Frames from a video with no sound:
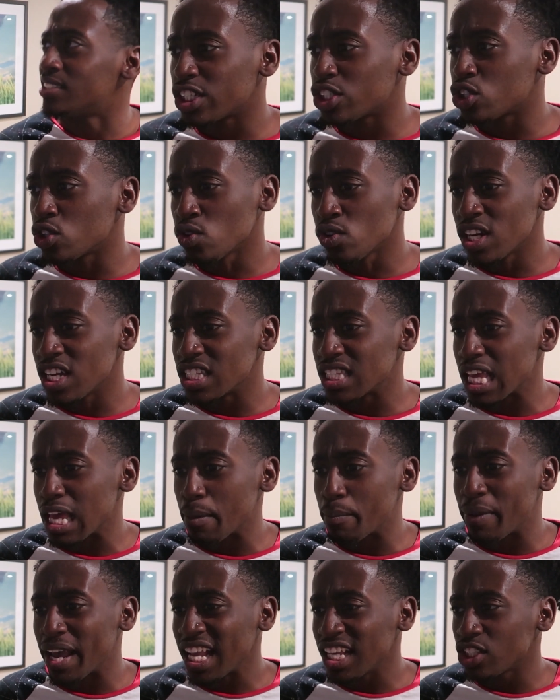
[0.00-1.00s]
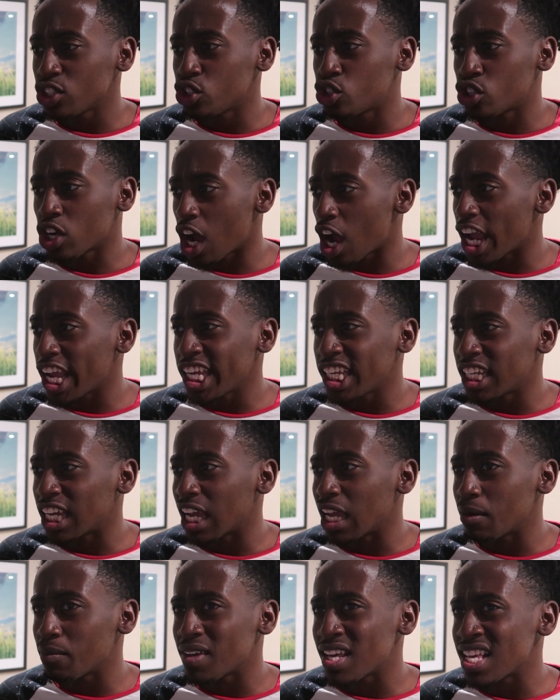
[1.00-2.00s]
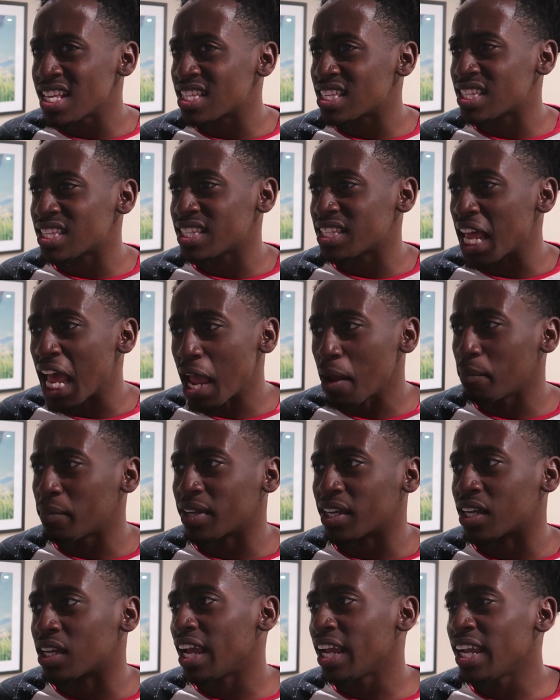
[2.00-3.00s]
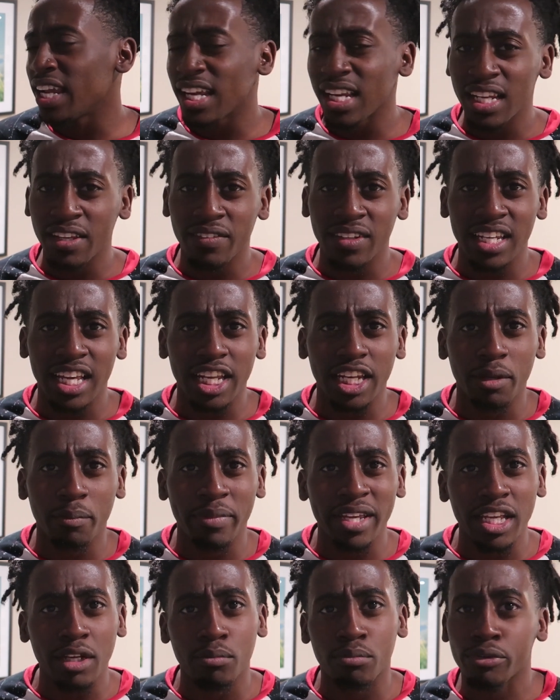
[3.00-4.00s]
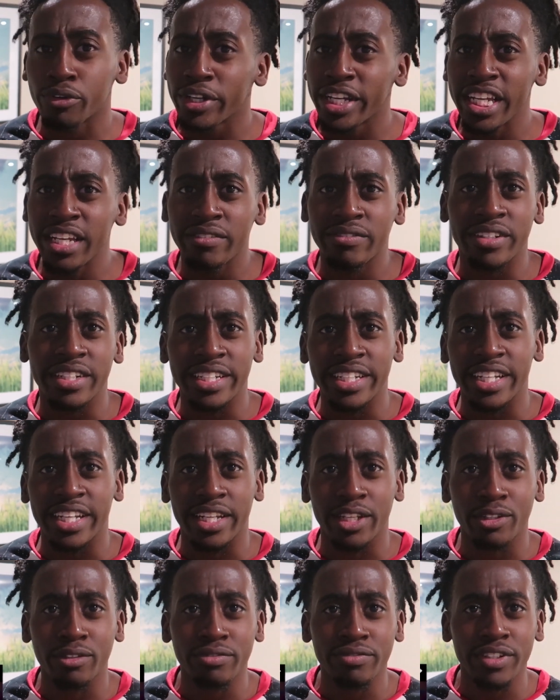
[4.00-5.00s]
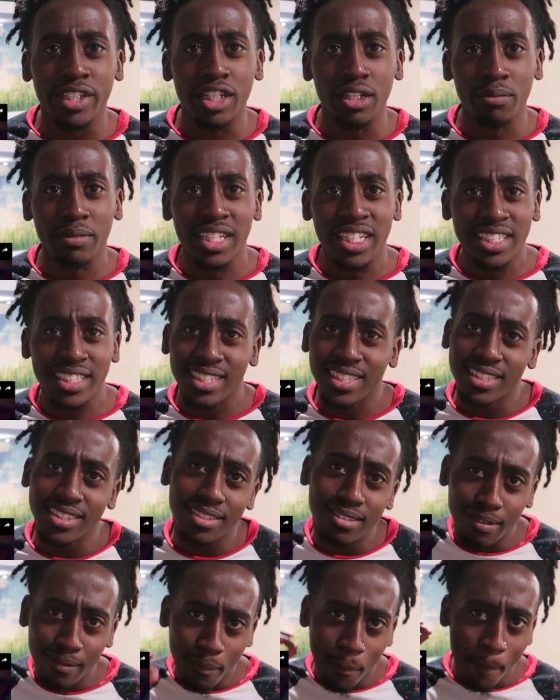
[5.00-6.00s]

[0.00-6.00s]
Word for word: As soon as that bass dropped, he came in snapping. He ain't even let the beat breathe or nothing. You feel me? He just.